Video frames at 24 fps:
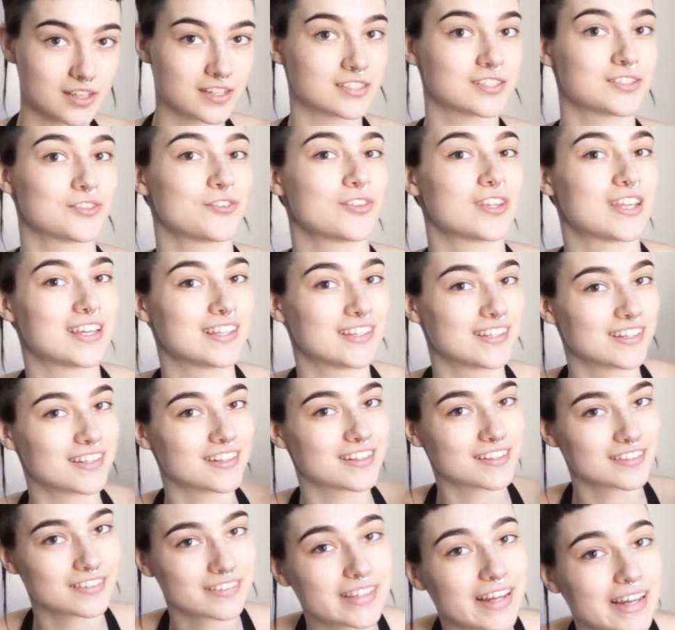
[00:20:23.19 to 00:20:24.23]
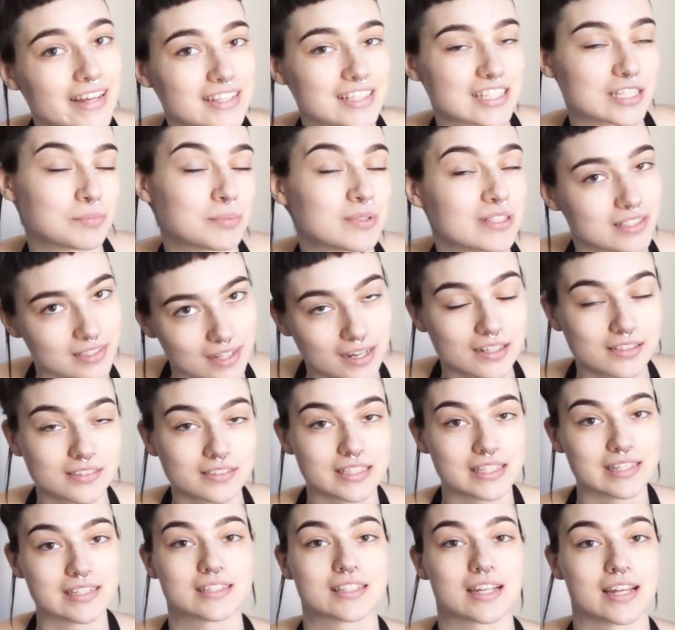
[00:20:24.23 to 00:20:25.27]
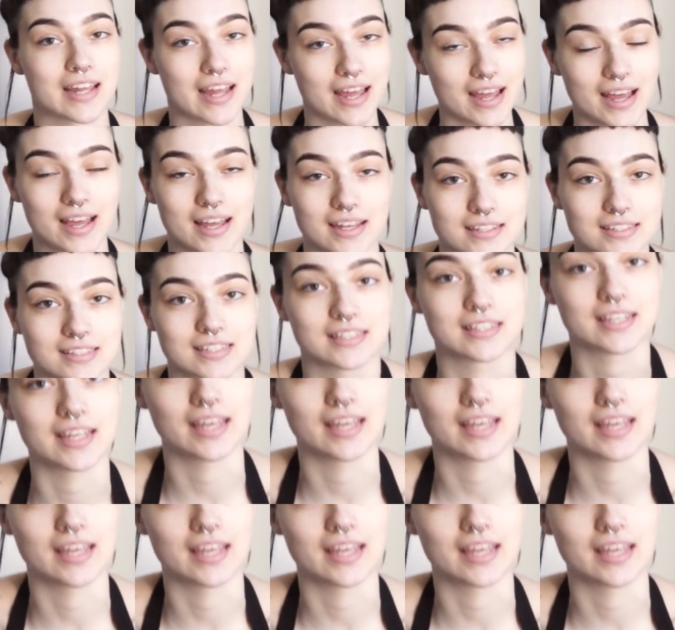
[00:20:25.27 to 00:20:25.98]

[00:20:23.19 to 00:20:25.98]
So then last but not least, I had to